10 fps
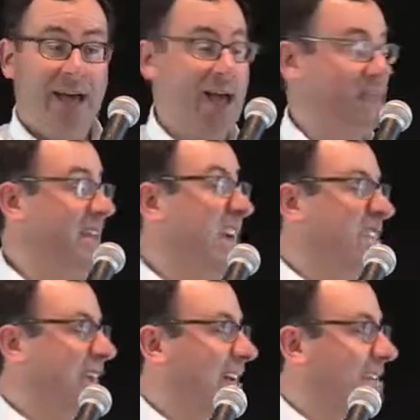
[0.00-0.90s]
uh, that,
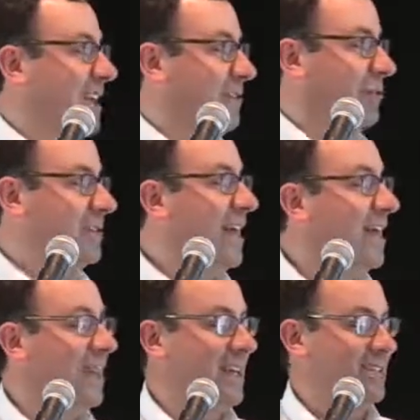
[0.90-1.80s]
that uh, will
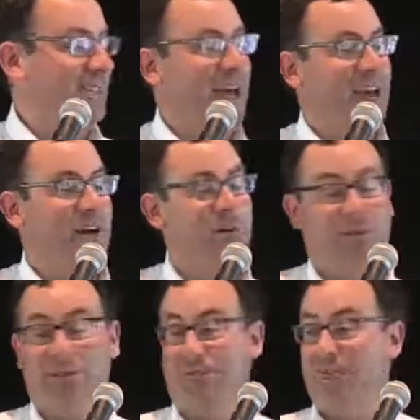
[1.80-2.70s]
tell us that, oh,
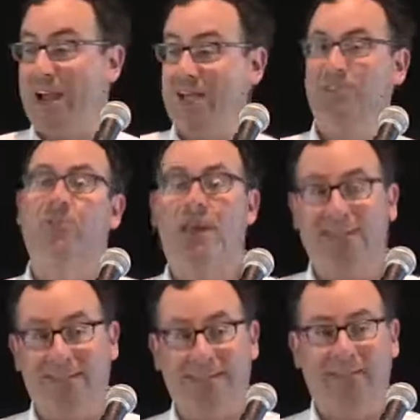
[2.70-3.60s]
this friend who
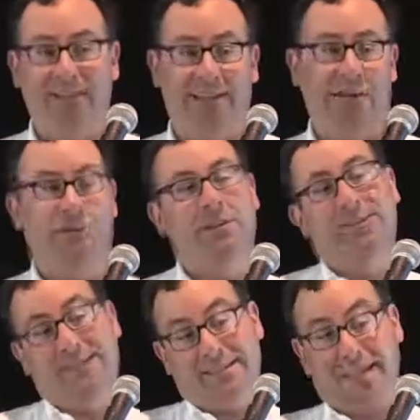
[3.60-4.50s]
liked this thing or
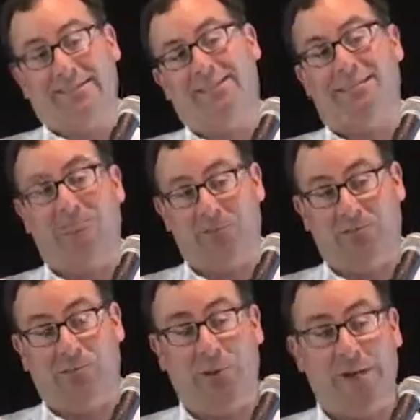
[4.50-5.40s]
the text of
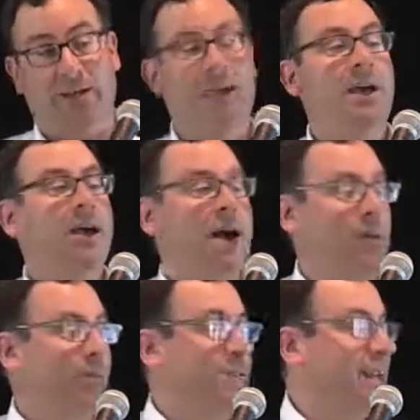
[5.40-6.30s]
this book uh,
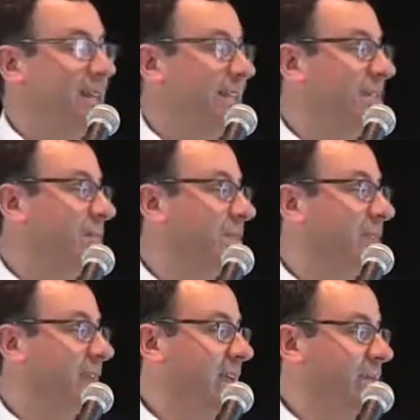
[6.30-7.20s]
will tell us
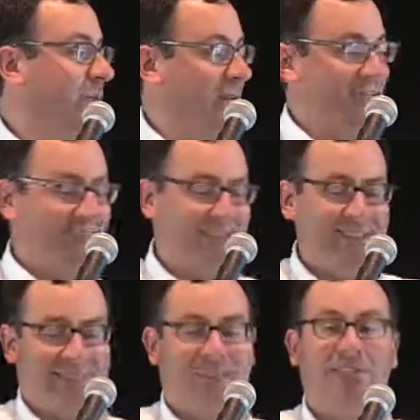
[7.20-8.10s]
something important. It,
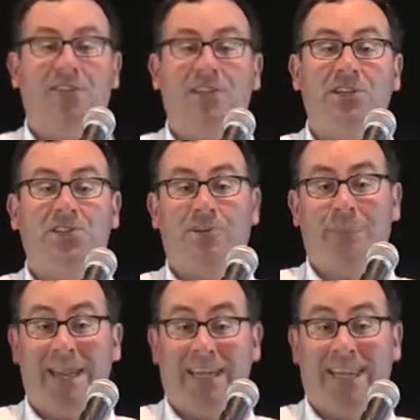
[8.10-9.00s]
it's the decision
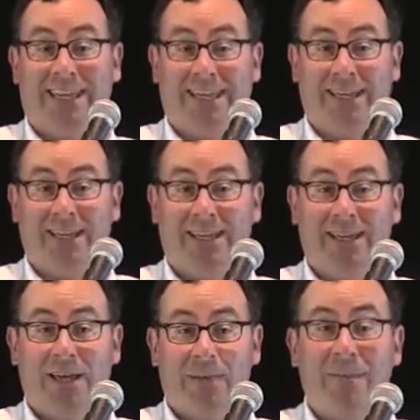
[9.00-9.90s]
making
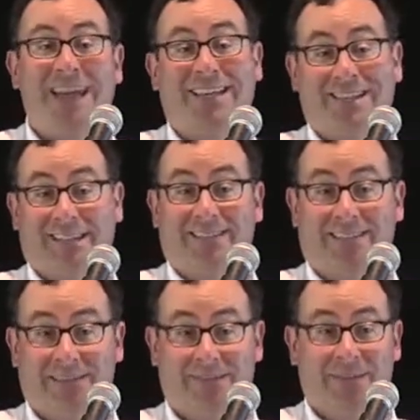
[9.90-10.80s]

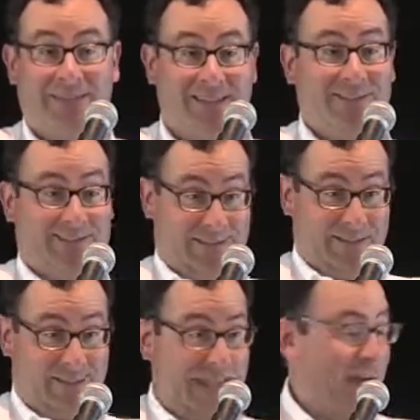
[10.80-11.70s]
mechanism is
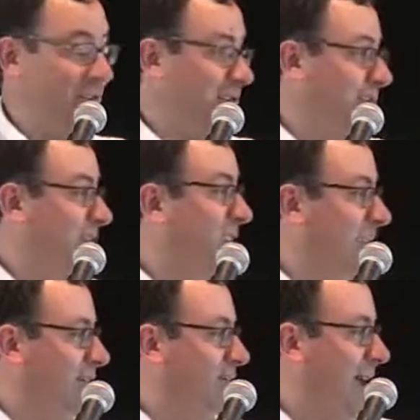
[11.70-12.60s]
the algorithms
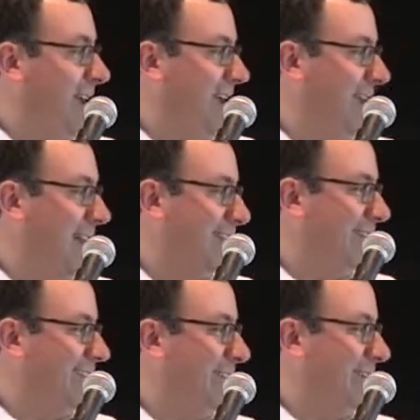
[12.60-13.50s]
in my analysis